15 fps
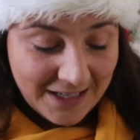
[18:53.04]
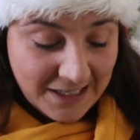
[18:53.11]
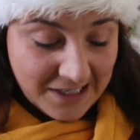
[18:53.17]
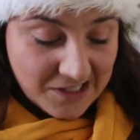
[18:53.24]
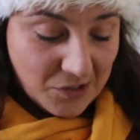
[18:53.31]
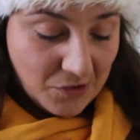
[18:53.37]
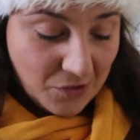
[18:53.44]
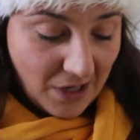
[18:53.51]

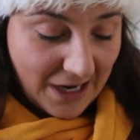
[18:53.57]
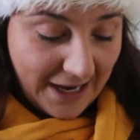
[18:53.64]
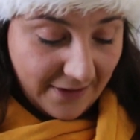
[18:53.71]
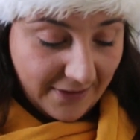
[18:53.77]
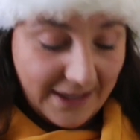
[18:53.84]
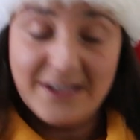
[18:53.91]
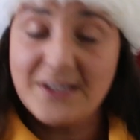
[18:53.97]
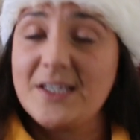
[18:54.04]
So
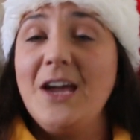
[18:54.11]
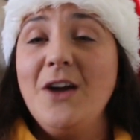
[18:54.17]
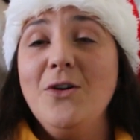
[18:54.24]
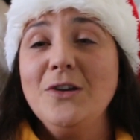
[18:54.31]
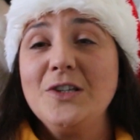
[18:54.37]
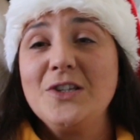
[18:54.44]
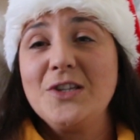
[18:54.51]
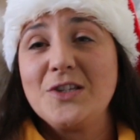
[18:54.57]
let's get
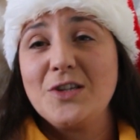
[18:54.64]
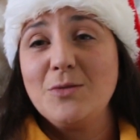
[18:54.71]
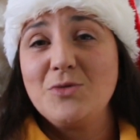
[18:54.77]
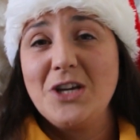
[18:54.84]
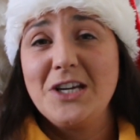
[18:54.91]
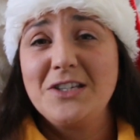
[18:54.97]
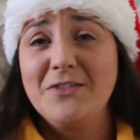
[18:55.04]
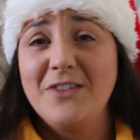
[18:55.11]
on to the
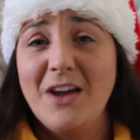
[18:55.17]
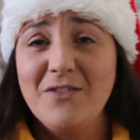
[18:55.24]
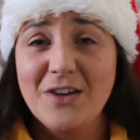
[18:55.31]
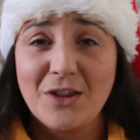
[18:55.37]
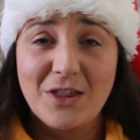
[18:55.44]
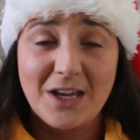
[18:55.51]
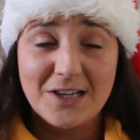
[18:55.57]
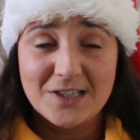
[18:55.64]
subject of
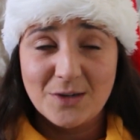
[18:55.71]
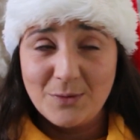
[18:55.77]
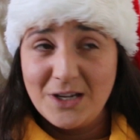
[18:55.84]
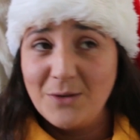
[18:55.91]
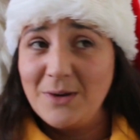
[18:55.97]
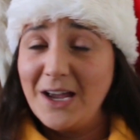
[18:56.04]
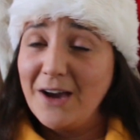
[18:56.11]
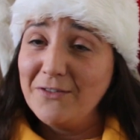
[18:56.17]
giving things
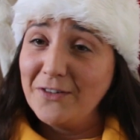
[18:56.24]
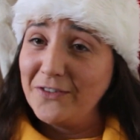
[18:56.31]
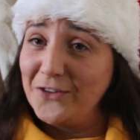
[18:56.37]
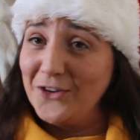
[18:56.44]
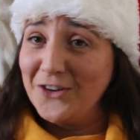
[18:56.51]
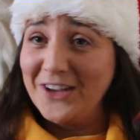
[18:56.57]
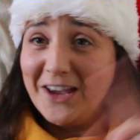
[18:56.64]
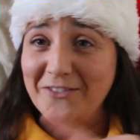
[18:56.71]
away. We have a
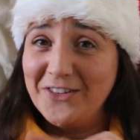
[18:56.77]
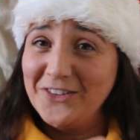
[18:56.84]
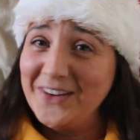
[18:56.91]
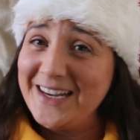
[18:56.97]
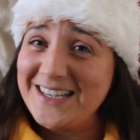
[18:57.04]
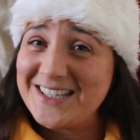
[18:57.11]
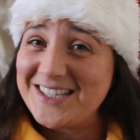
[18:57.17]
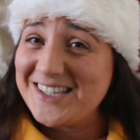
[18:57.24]
few
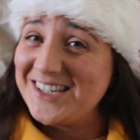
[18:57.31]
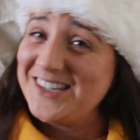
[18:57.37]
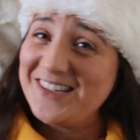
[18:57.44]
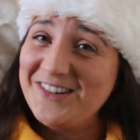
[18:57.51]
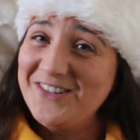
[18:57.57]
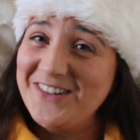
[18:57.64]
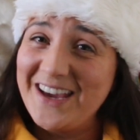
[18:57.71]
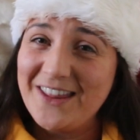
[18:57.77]
giveaways to
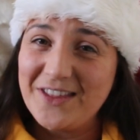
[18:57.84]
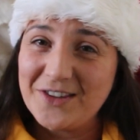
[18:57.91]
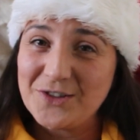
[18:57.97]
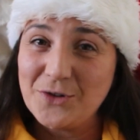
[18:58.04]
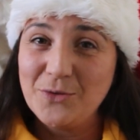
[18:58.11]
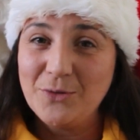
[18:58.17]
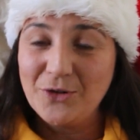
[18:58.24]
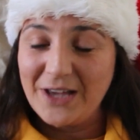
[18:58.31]
deal with,
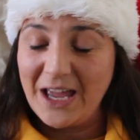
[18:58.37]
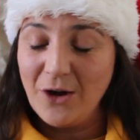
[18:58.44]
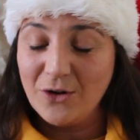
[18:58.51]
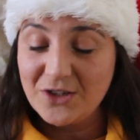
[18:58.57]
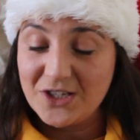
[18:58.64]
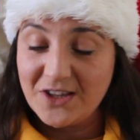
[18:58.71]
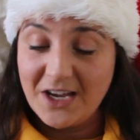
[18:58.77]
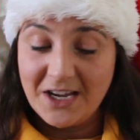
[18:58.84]
so we'll get
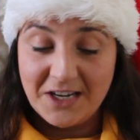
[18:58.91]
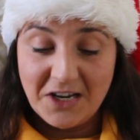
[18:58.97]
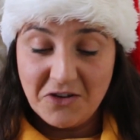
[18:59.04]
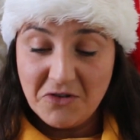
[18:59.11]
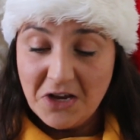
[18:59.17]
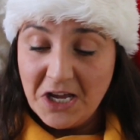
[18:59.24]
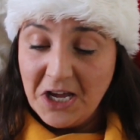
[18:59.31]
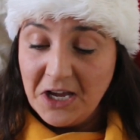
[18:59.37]
on to that now.